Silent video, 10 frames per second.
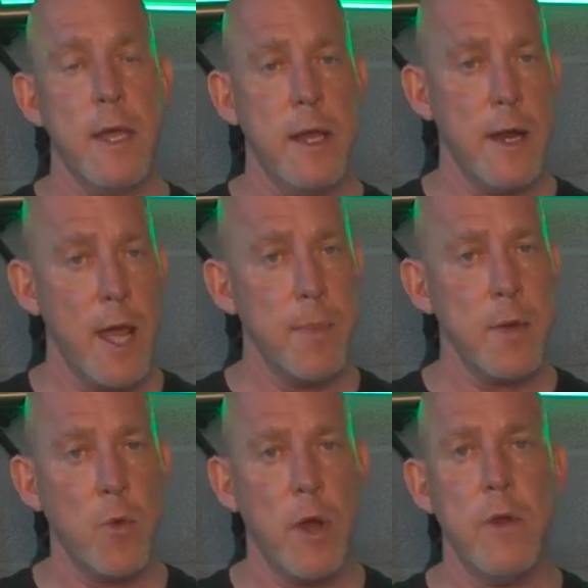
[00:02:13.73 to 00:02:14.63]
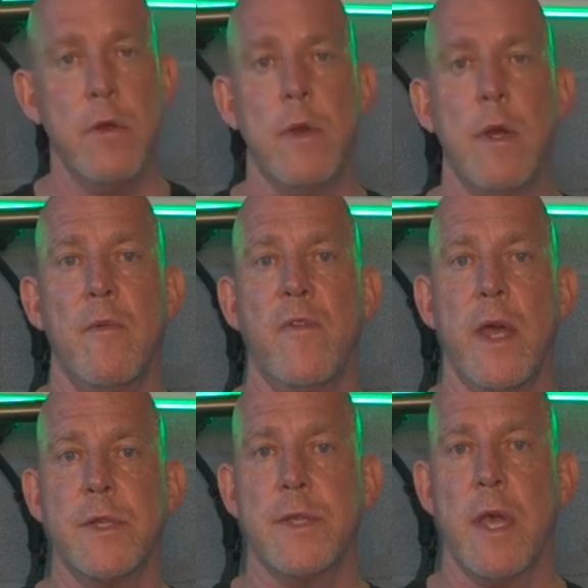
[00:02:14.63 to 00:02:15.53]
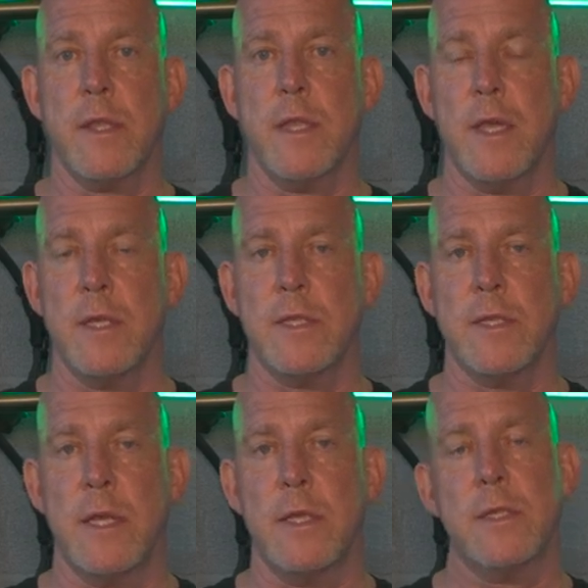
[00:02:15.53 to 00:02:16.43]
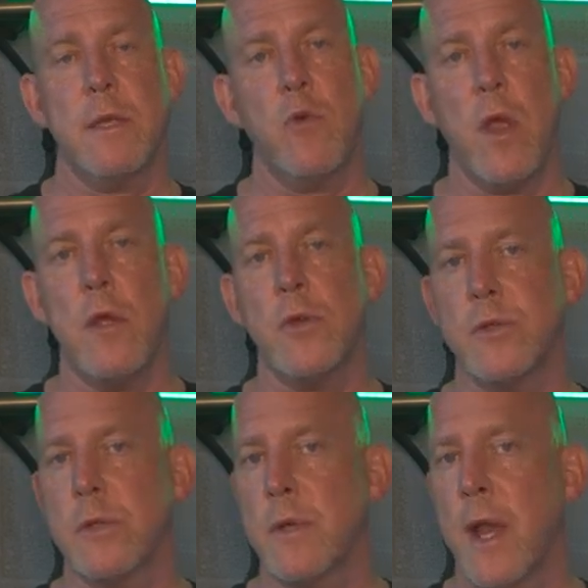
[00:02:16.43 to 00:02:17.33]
And I've been wearing a vest like this since around